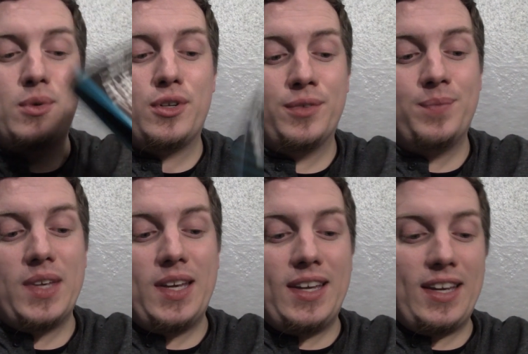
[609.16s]
of the world
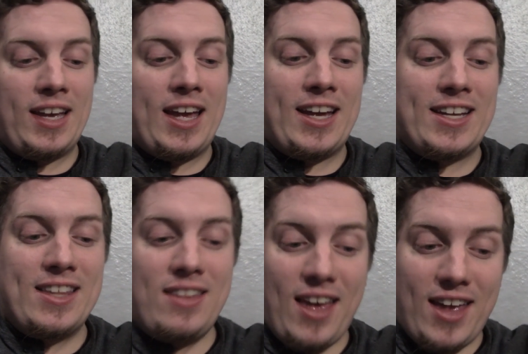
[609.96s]

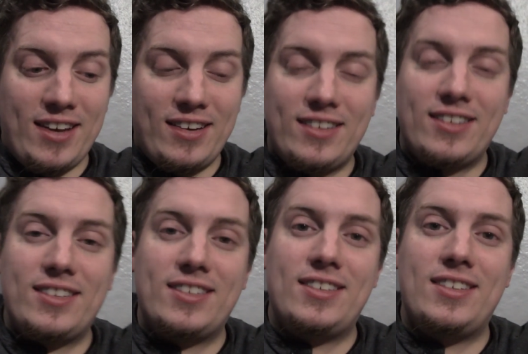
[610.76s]
and then
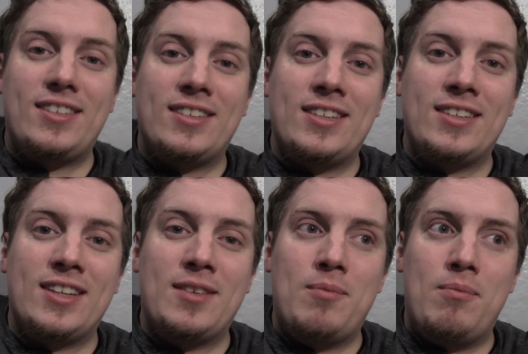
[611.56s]

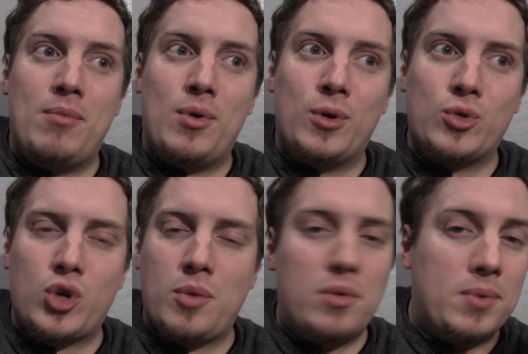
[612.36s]
more
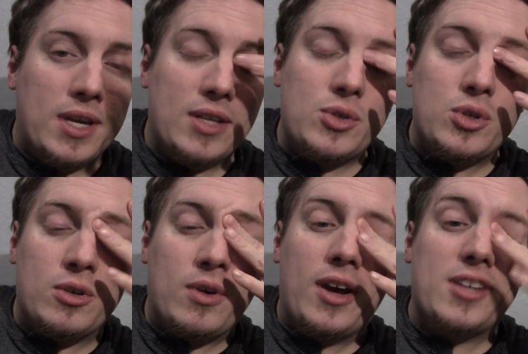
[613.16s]
trouble begins to
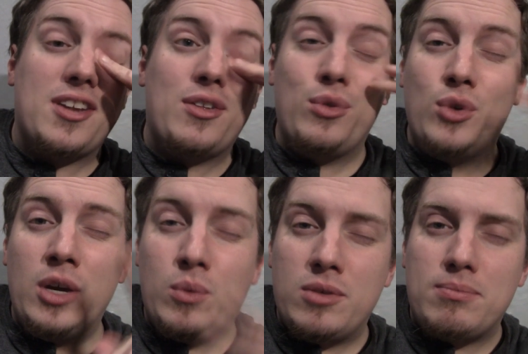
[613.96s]
arise, and I
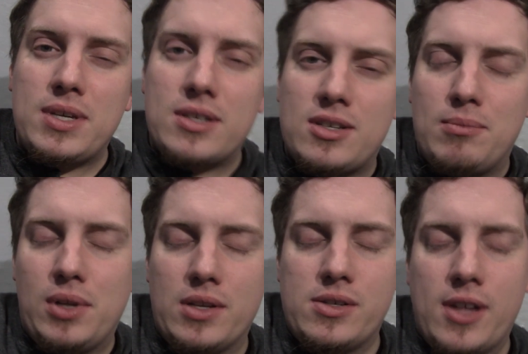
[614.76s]
thought it wouldn't be as
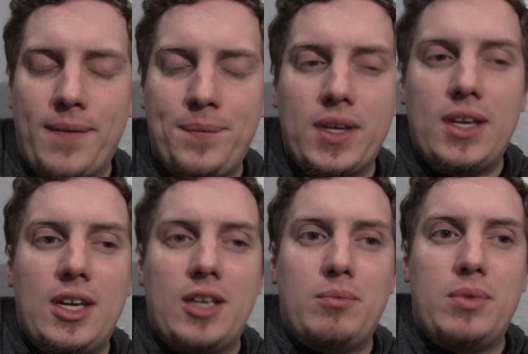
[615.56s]
simple as that.
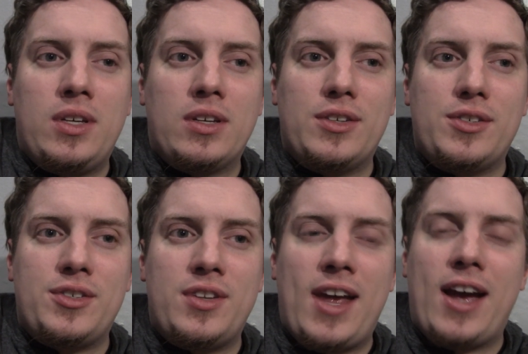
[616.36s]

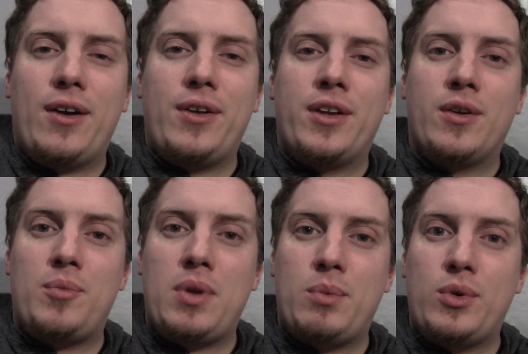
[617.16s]
Because now there
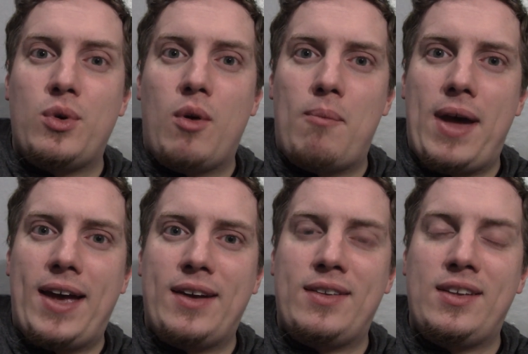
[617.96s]
are people who are
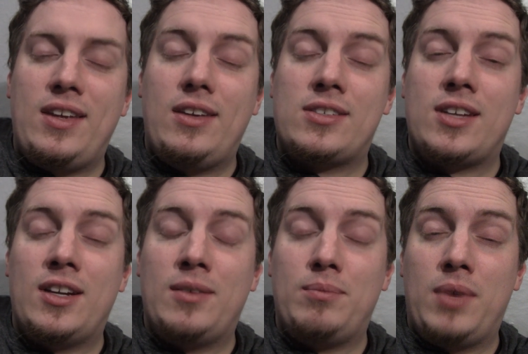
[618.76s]
mad that he
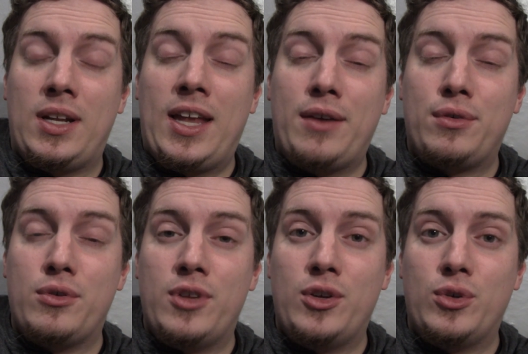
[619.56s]
sent a, a letter
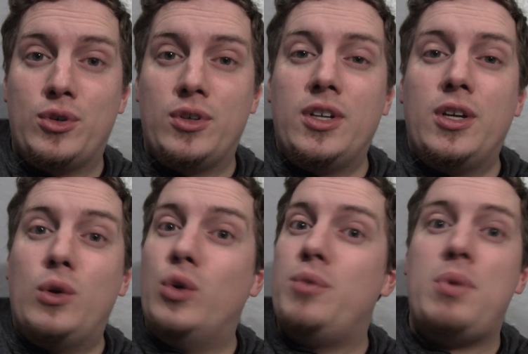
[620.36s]
through their door,
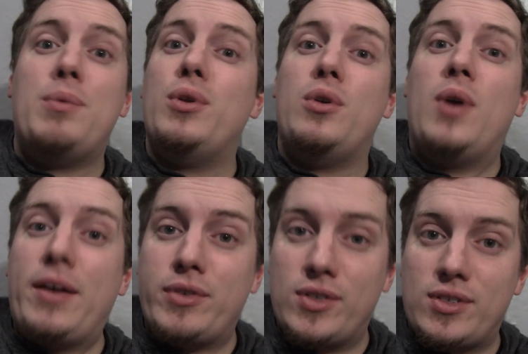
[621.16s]
all the people who
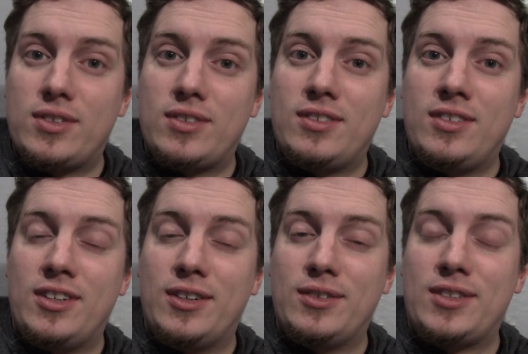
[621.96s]
haven't,
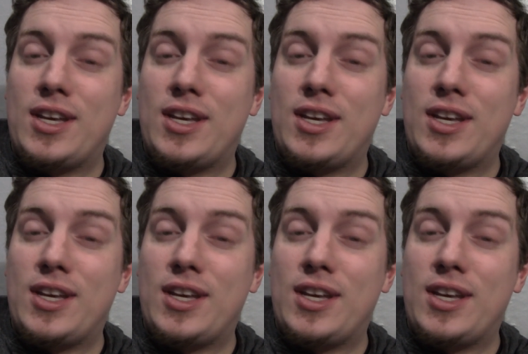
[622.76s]
you know,